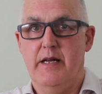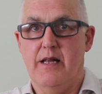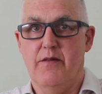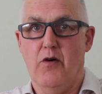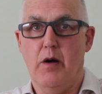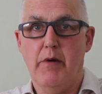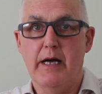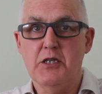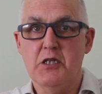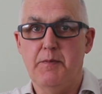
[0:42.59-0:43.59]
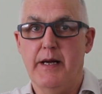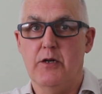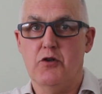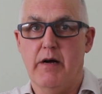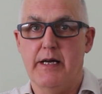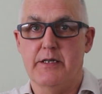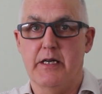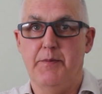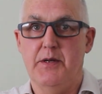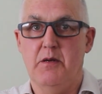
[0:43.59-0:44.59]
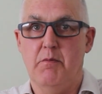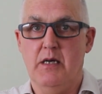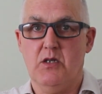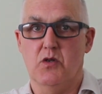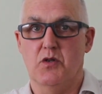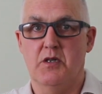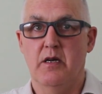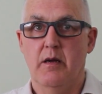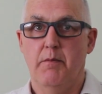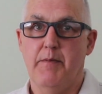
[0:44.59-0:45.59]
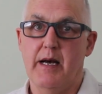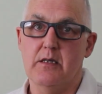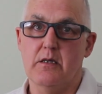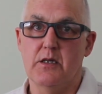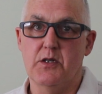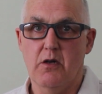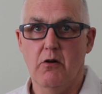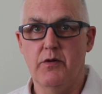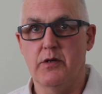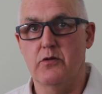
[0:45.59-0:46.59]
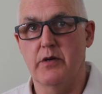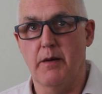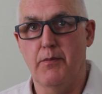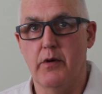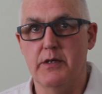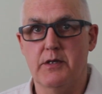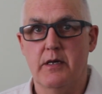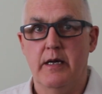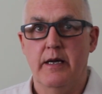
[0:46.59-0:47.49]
Now the vibrations penetrate deep in your muscles, basically dissolving the trigger points.